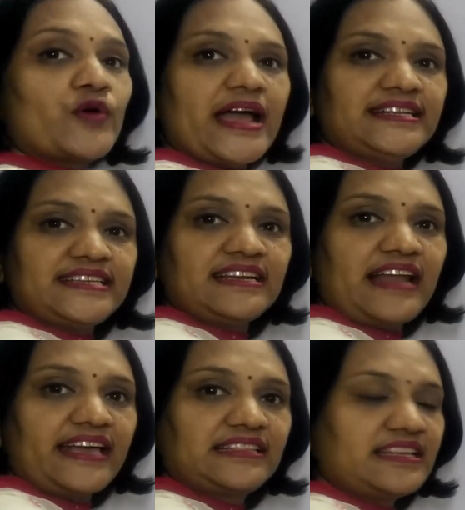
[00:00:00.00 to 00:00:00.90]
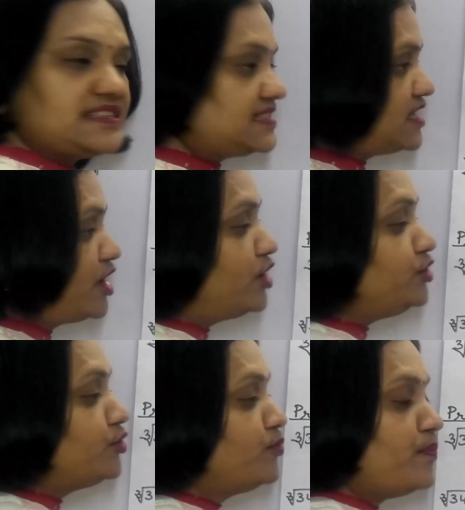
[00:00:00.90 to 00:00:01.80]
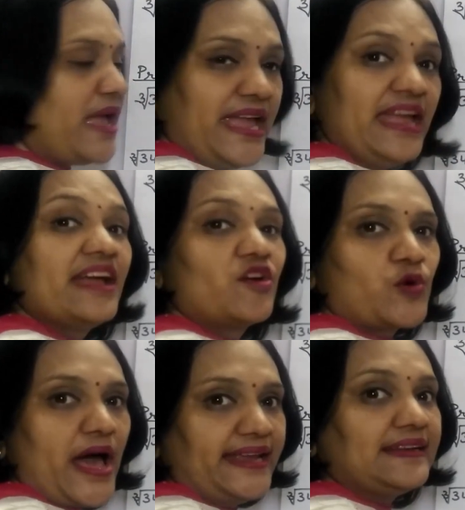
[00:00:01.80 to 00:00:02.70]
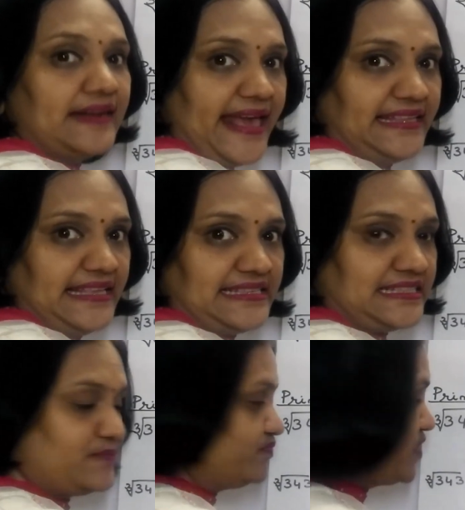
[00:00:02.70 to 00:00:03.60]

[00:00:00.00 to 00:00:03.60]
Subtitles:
writing like this, you may write like this.